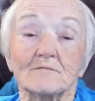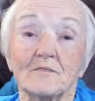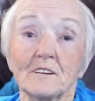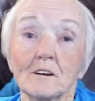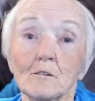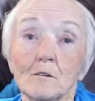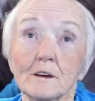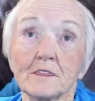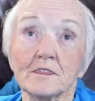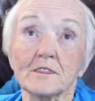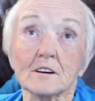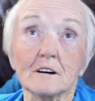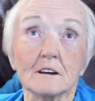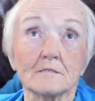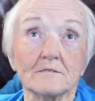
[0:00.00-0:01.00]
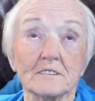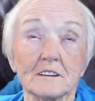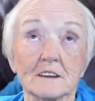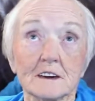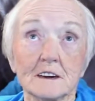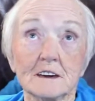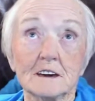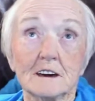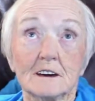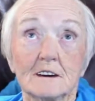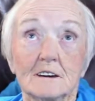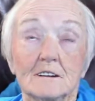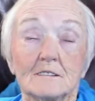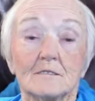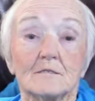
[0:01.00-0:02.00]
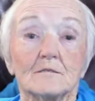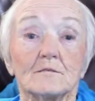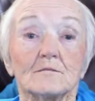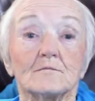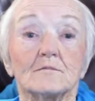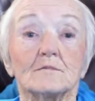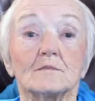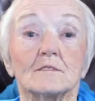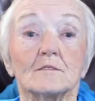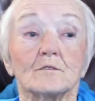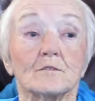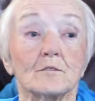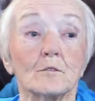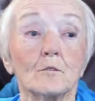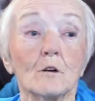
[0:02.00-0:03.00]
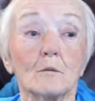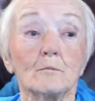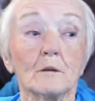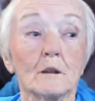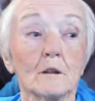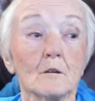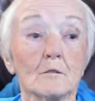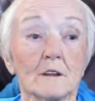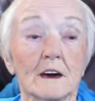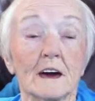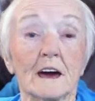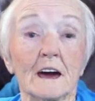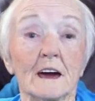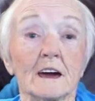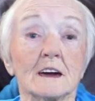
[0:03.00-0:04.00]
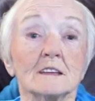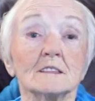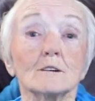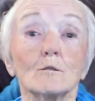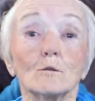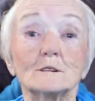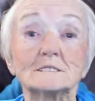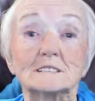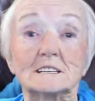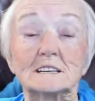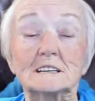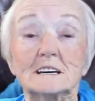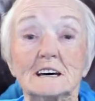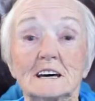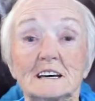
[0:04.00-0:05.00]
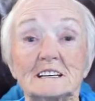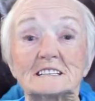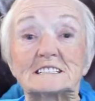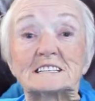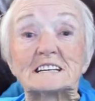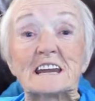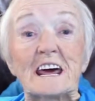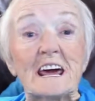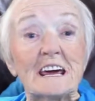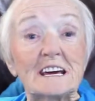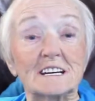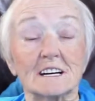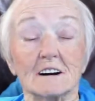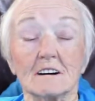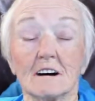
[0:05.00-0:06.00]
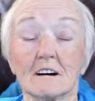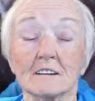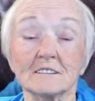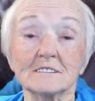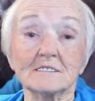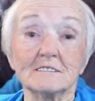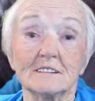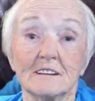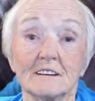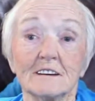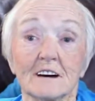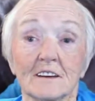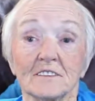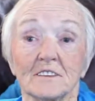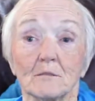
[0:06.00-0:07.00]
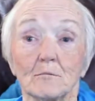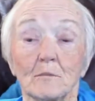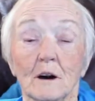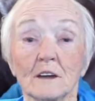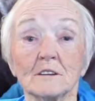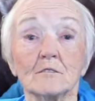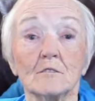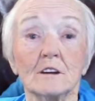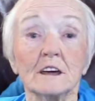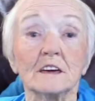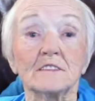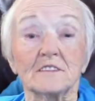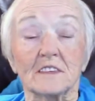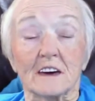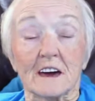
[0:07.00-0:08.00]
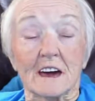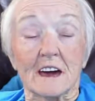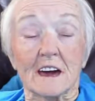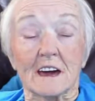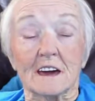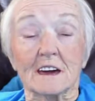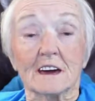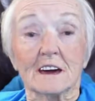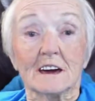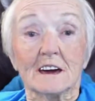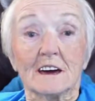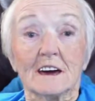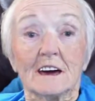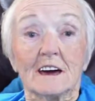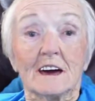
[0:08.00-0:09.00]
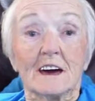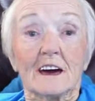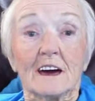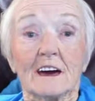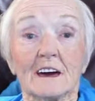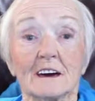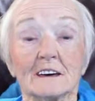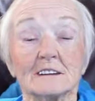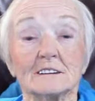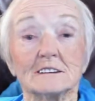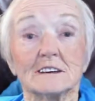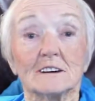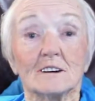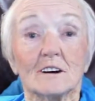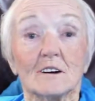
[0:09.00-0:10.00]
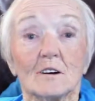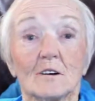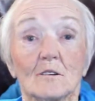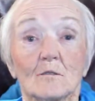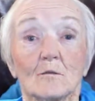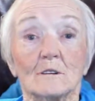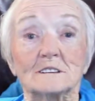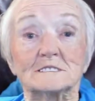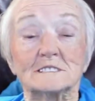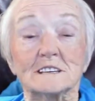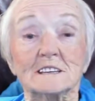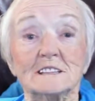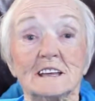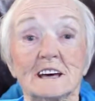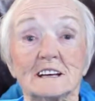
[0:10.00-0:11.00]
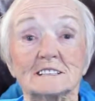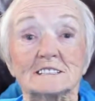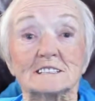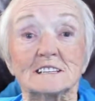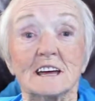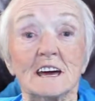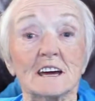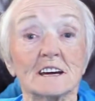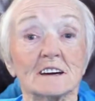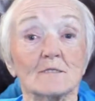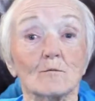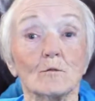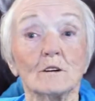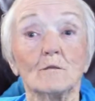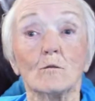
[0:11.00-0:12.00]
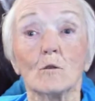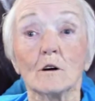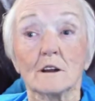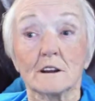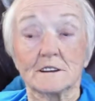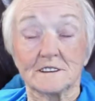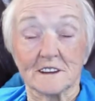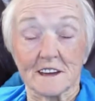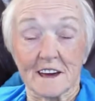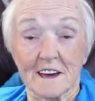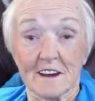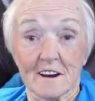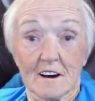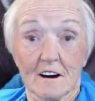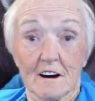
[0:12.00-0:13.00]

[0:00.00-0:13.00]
very thoughtfully threw up a load of hay, and there was a snake underneath the hay, and we seen that snake, and we wanted to get